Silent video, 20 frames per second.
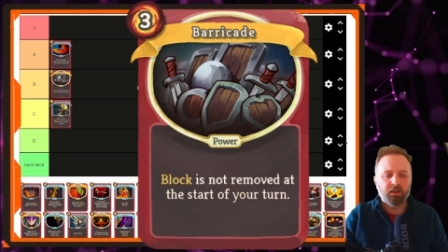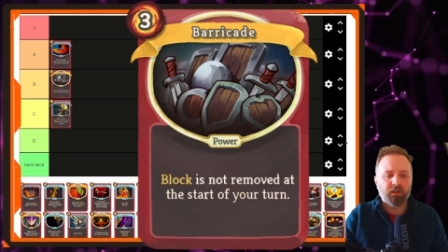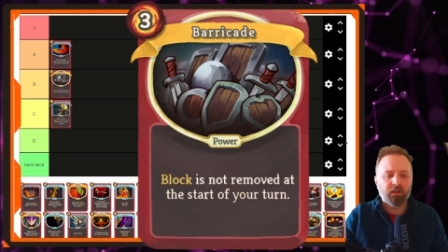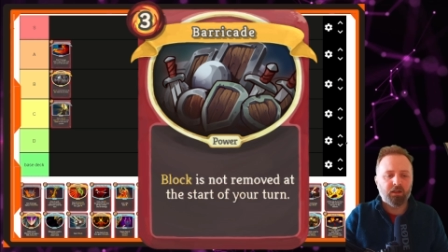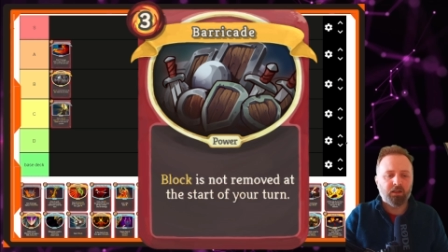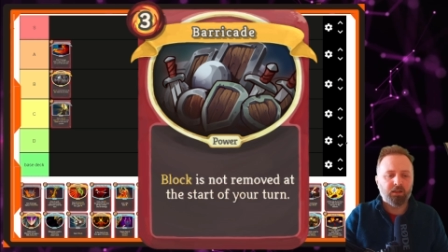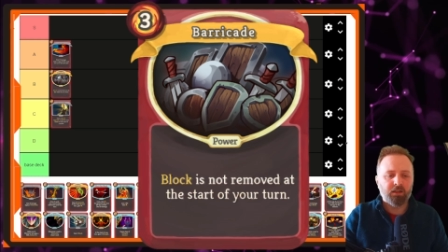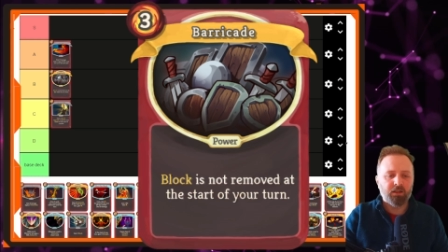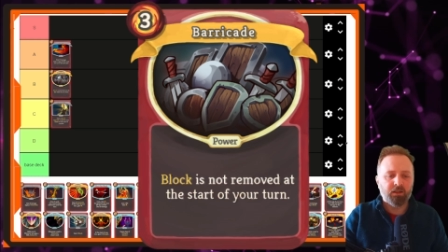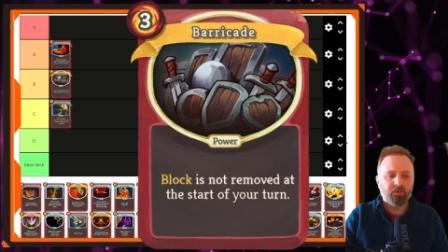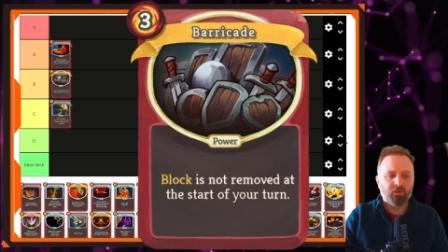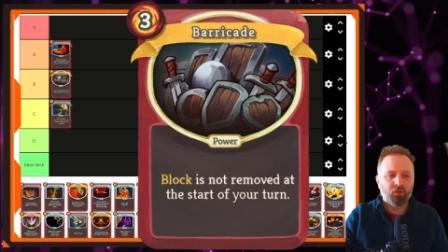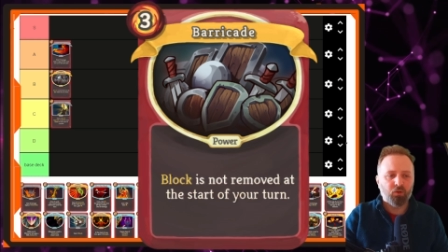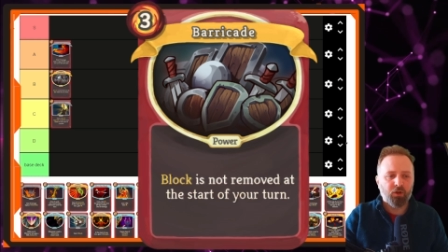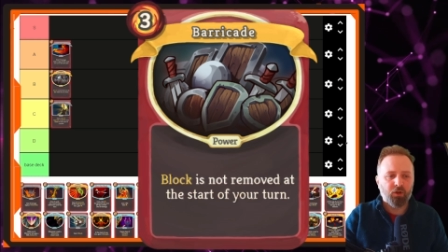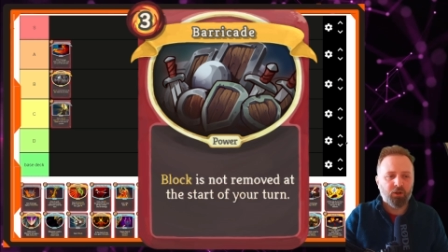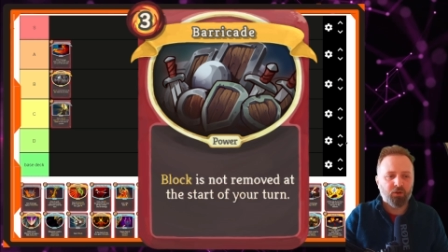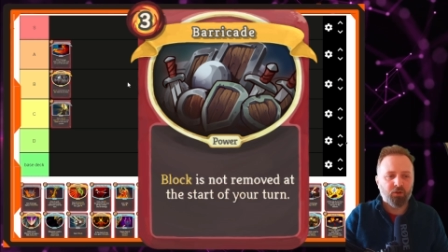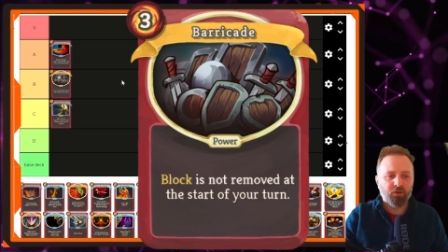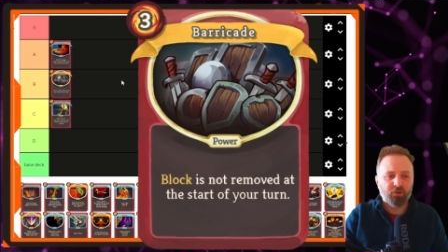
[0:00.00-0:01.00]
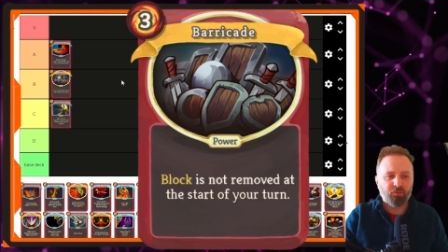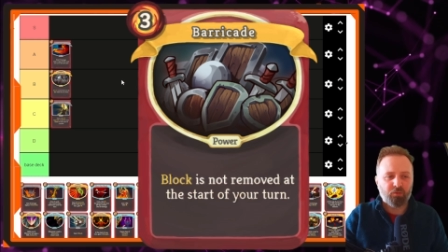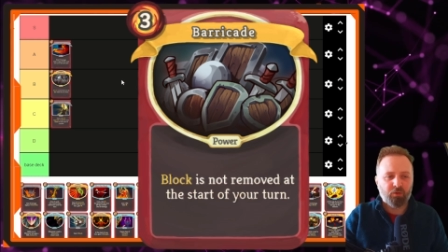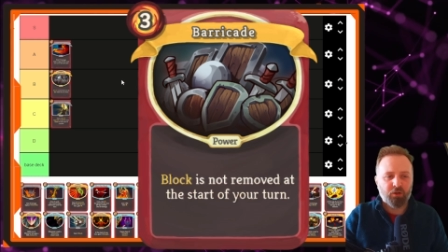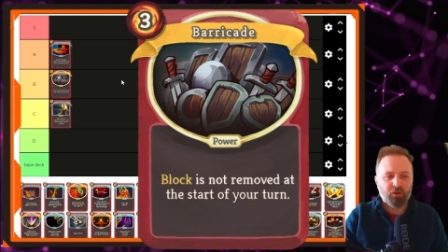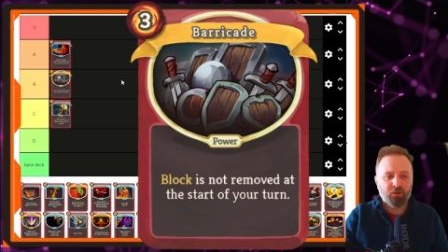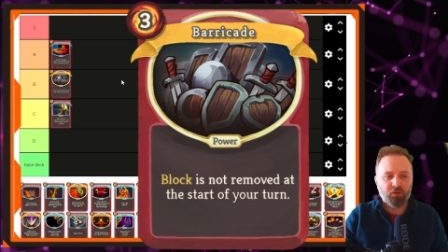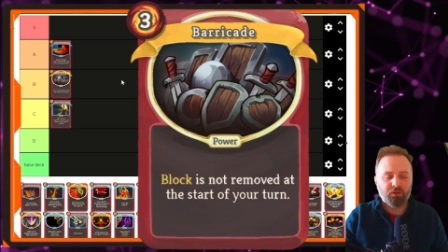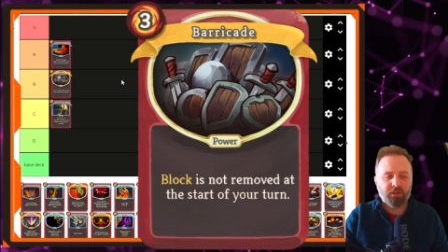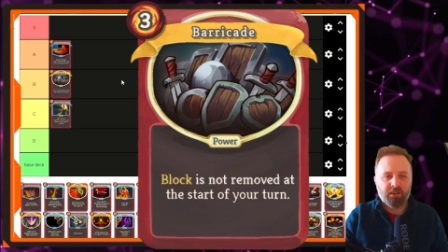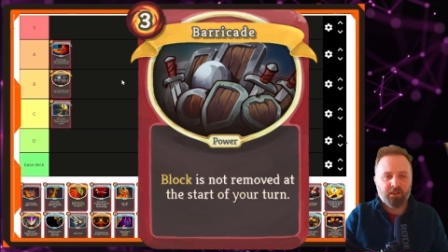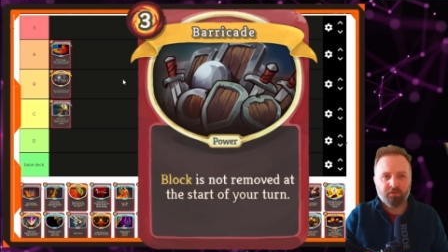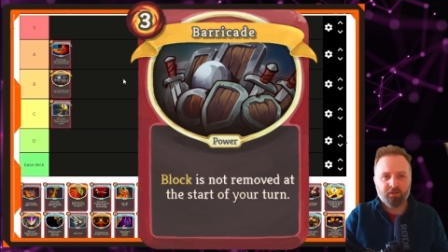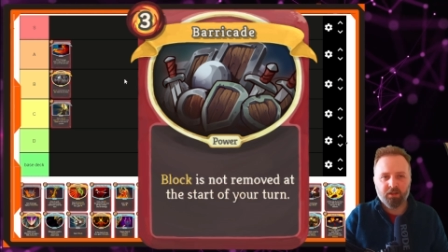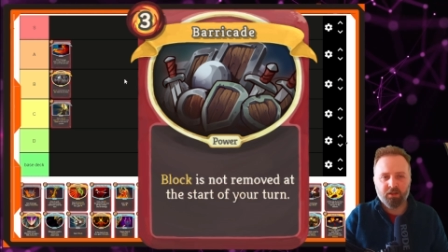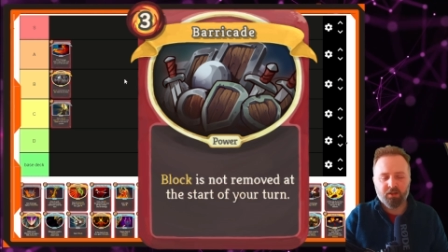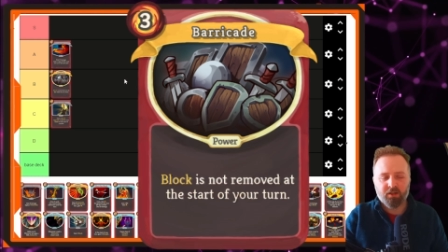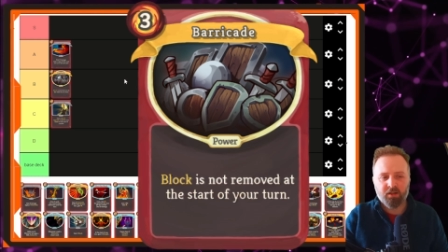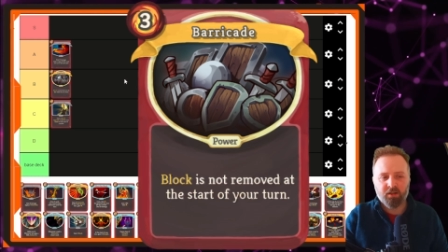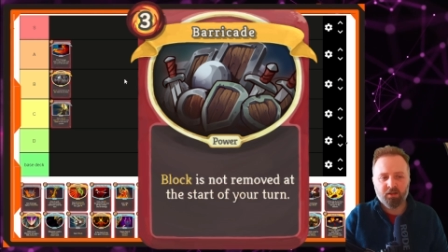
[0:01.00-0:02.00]
and you've already got some good
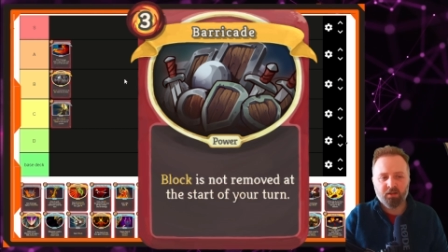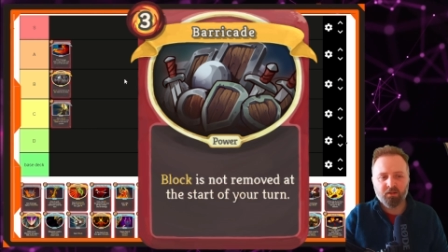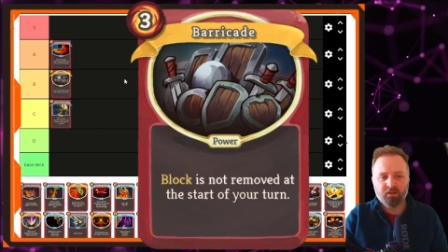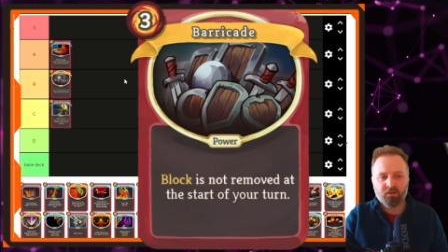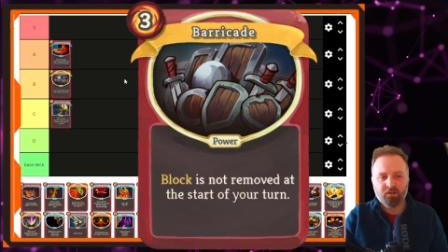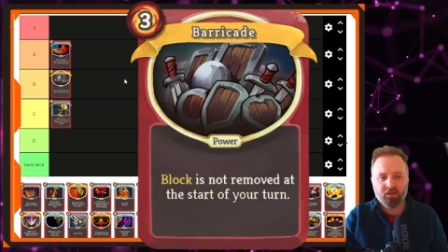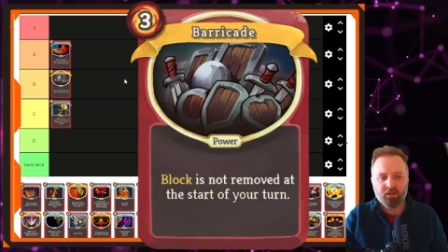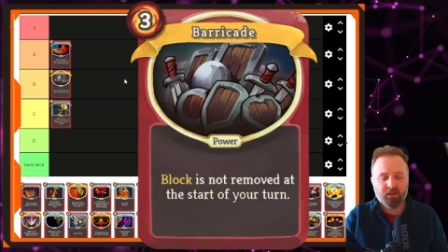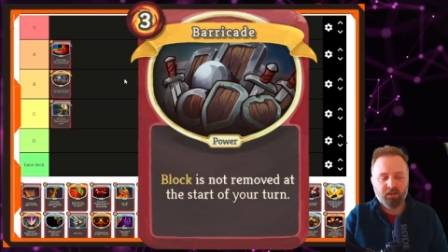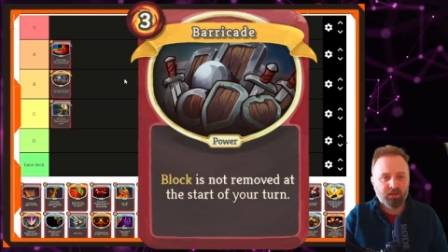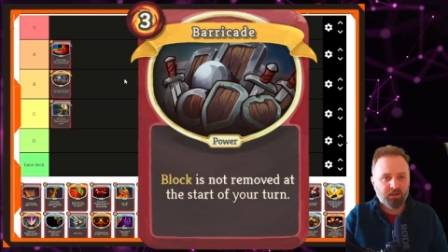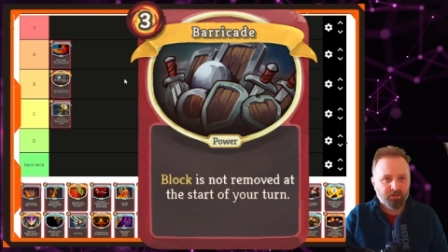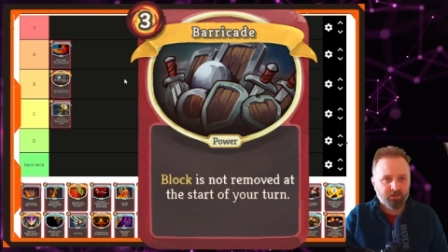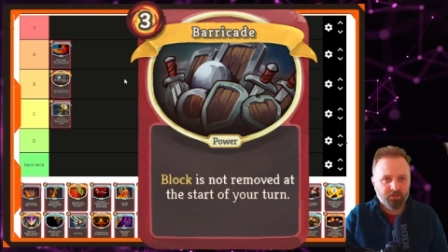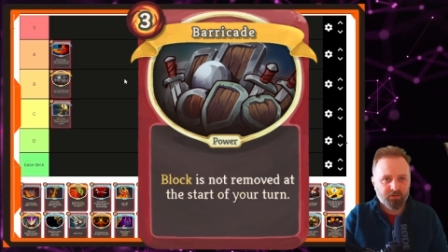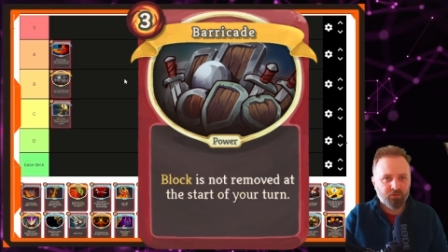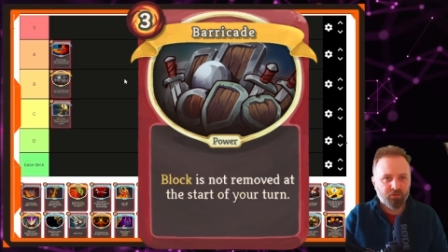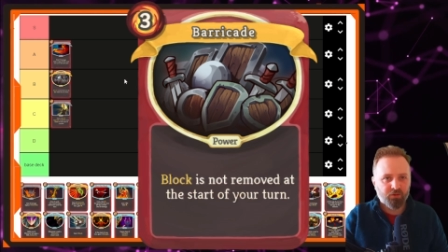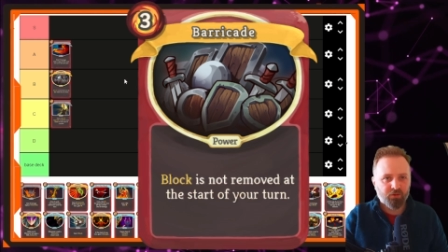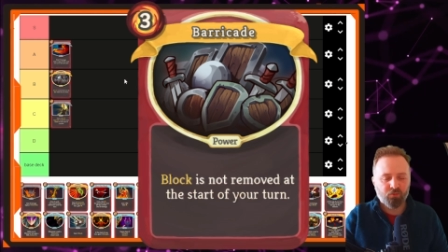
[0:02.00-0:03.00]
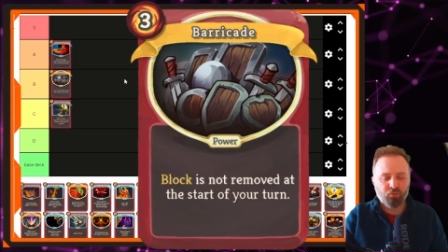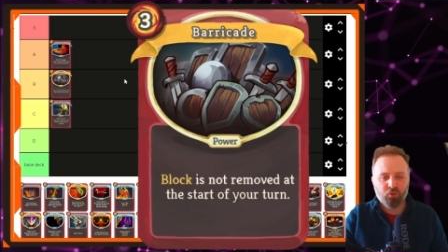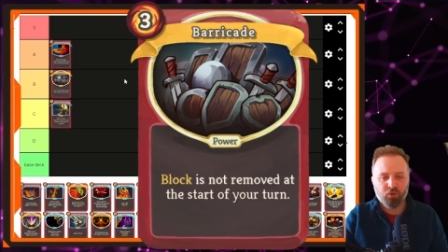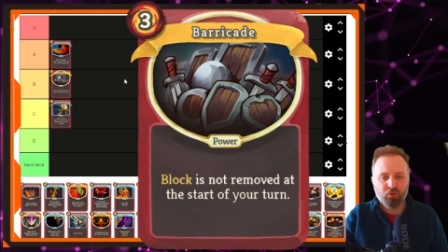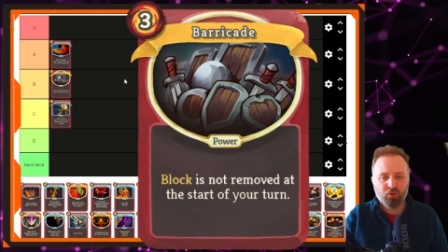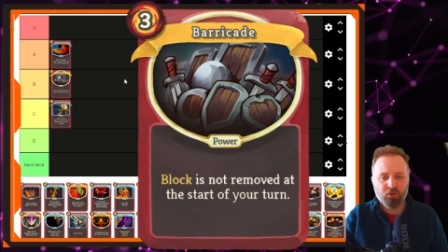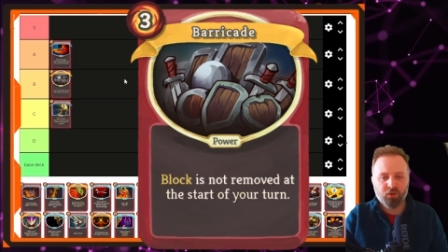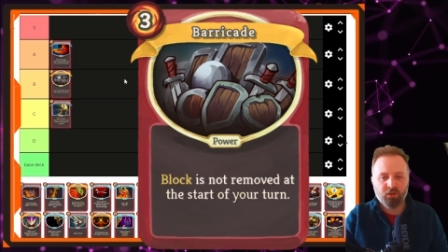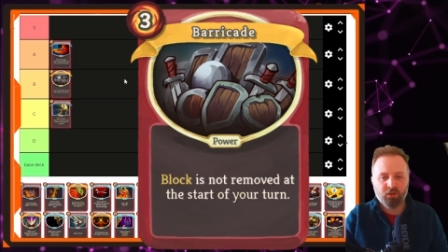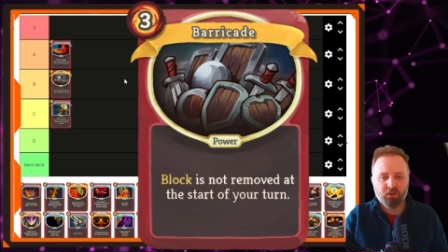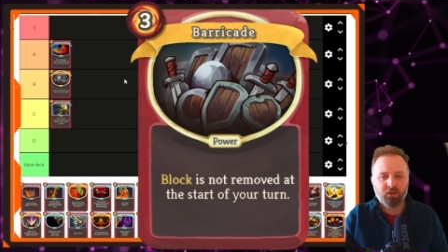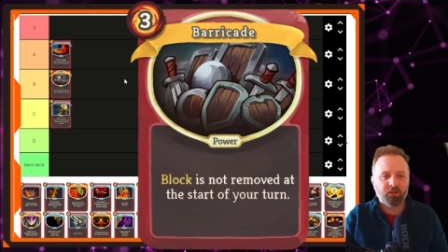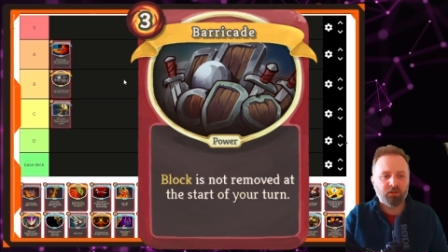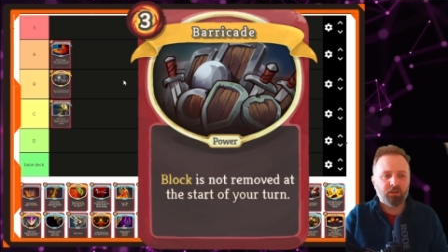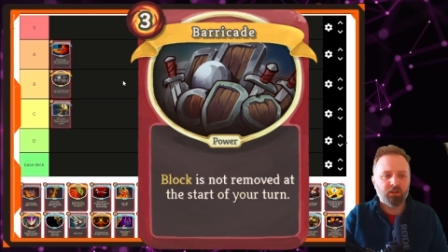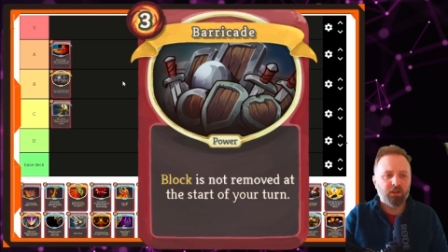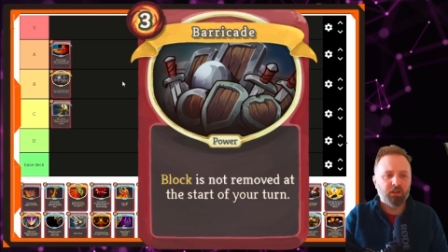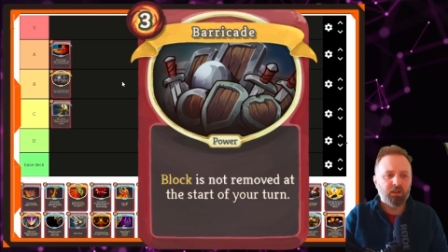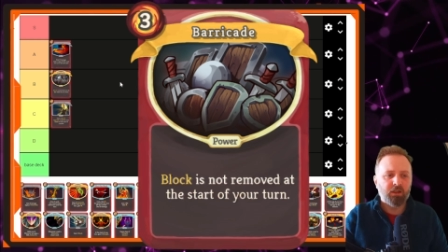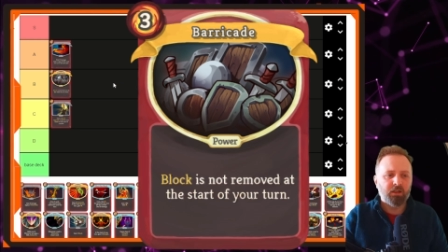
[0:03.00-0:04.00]
defense cards, it can do some work, but